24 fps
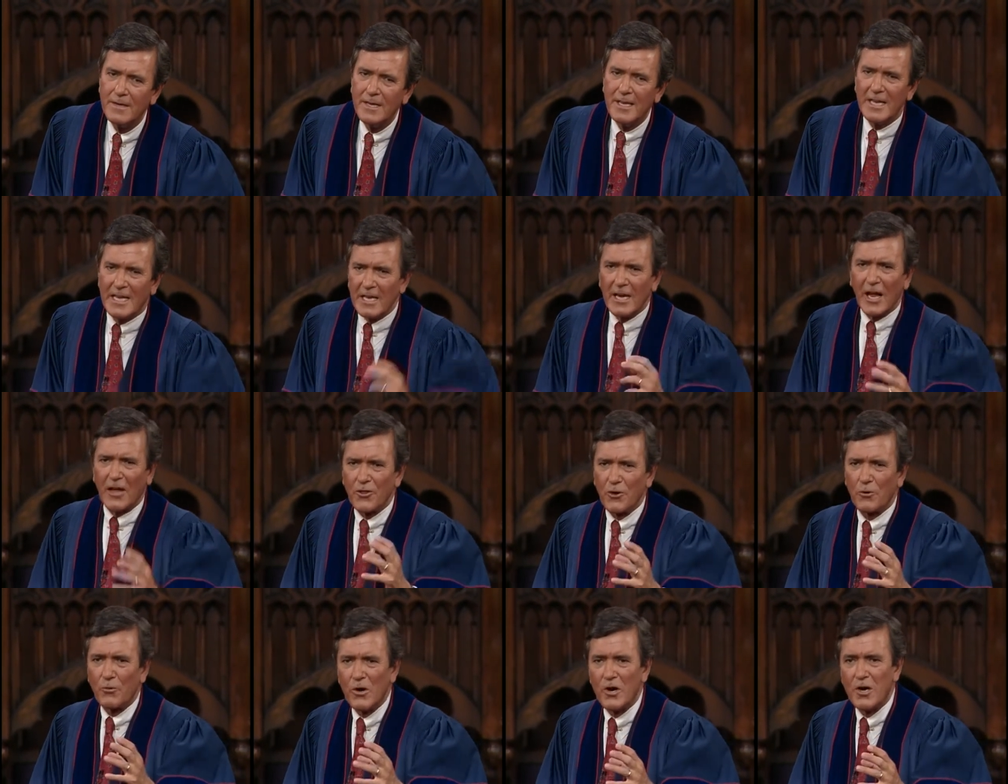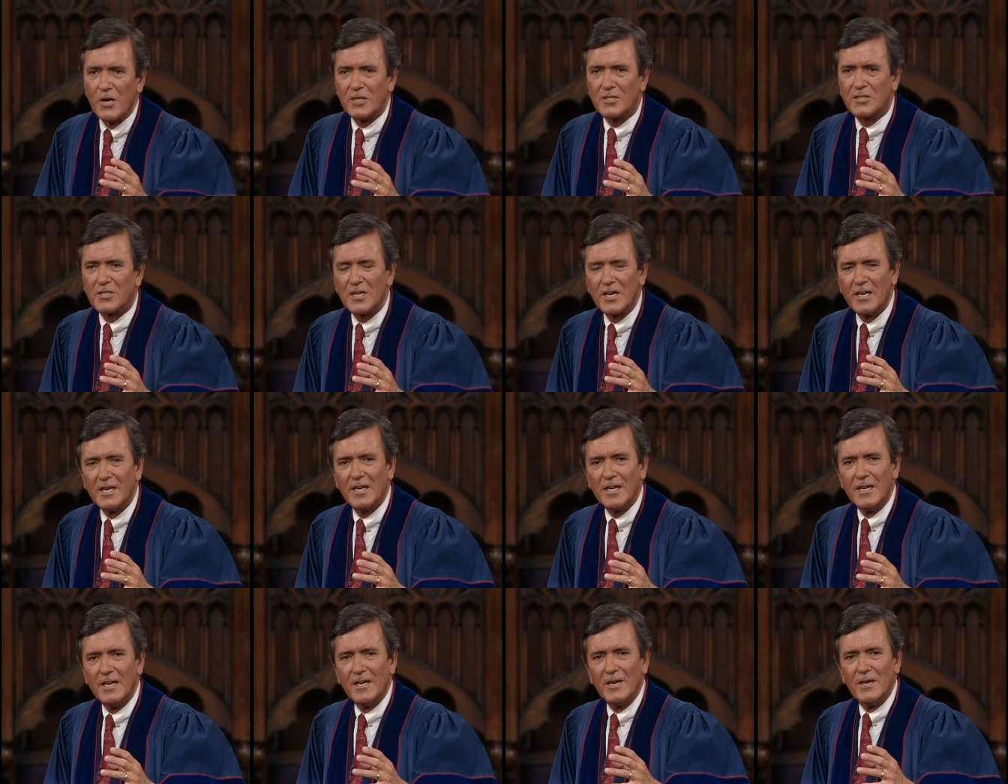In other words,
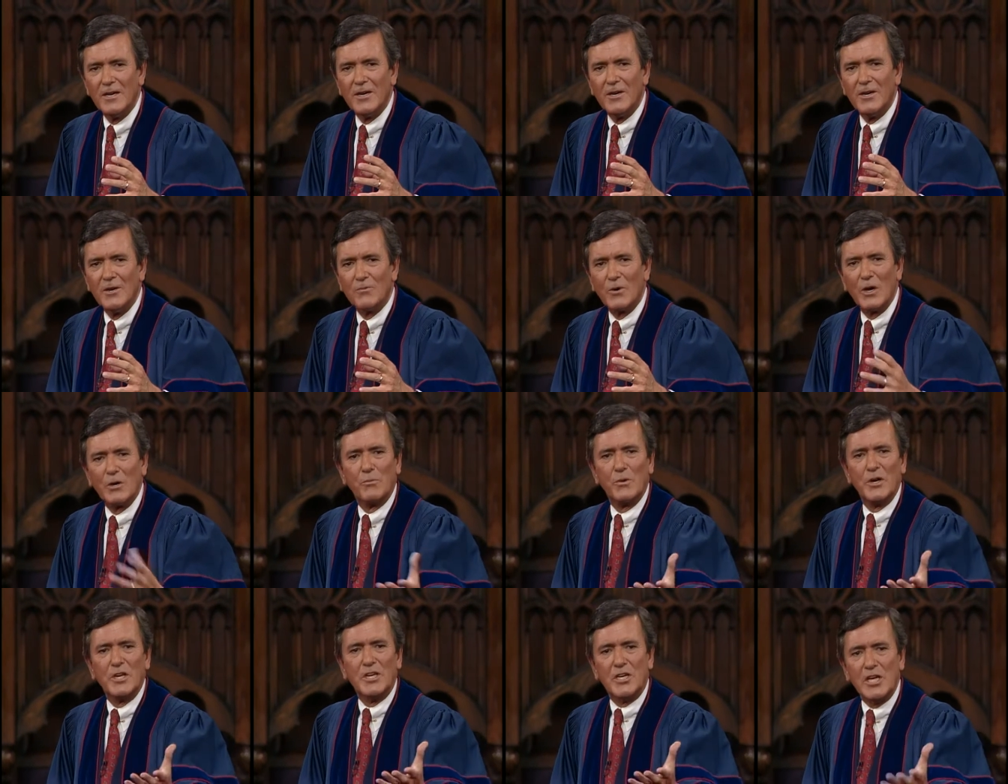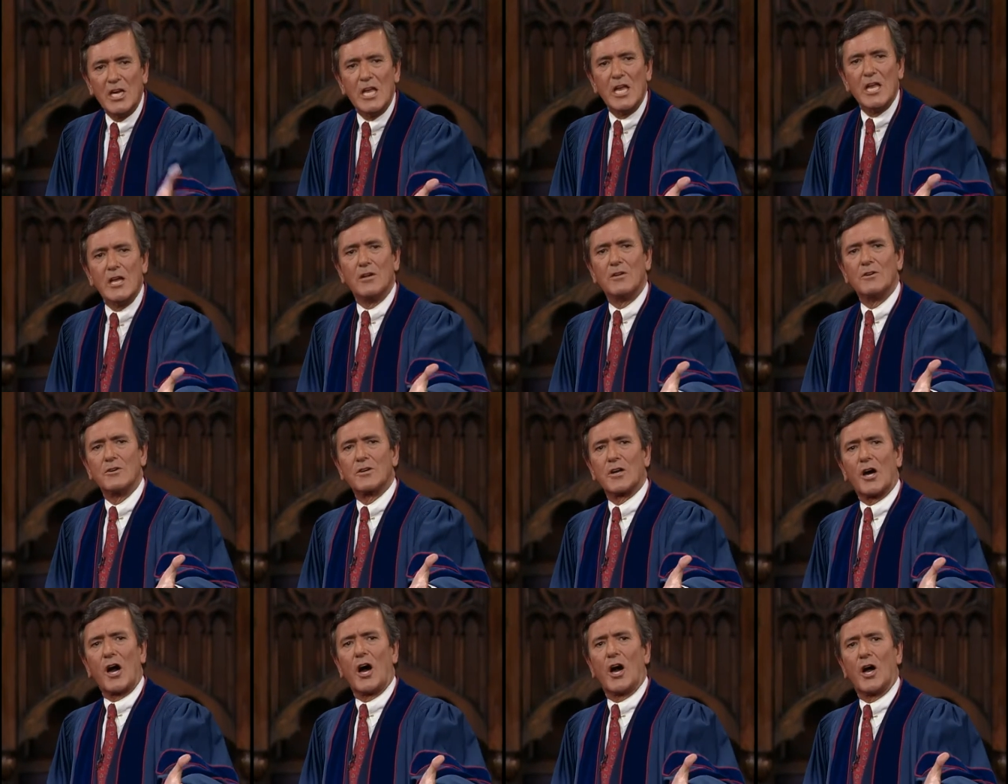when we
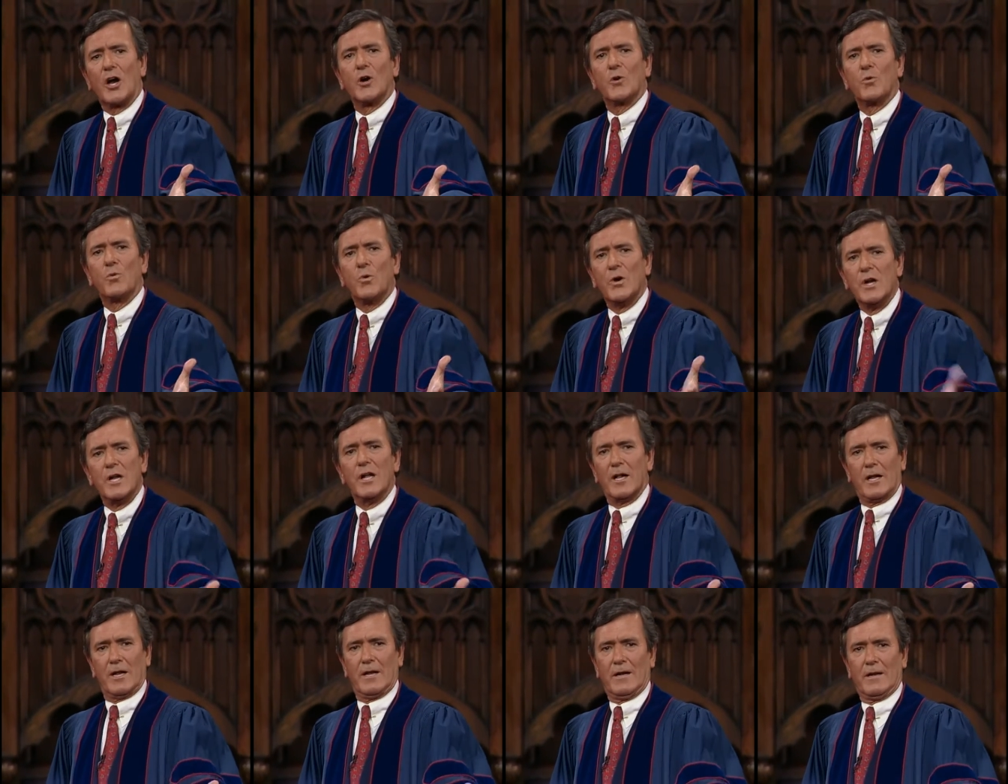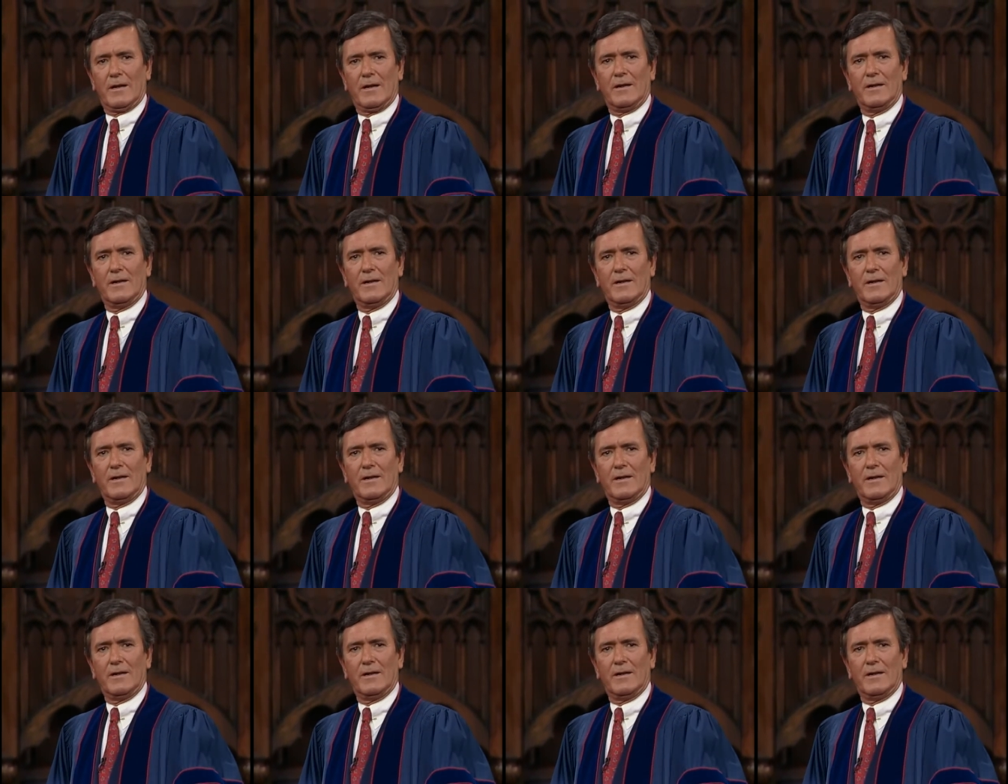yield our will,